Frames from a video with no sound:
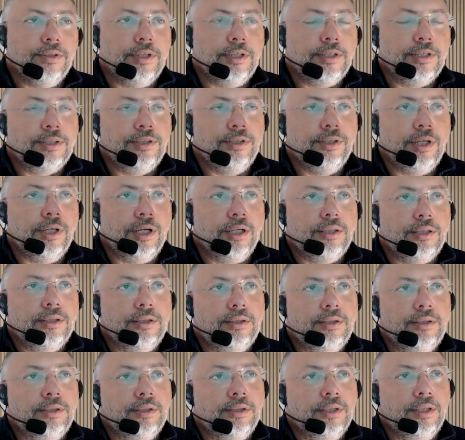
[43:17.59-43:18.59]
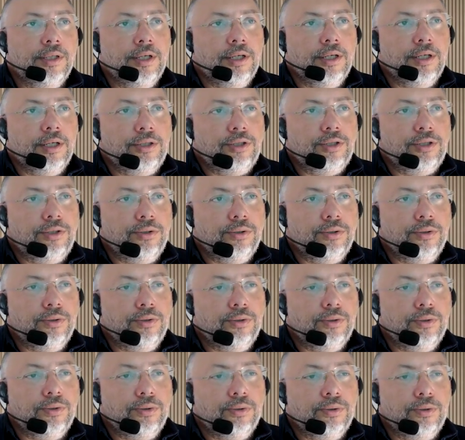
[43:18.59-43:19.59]
is not
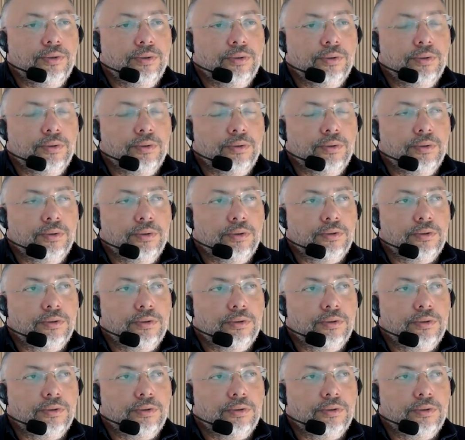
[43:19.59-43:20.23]
to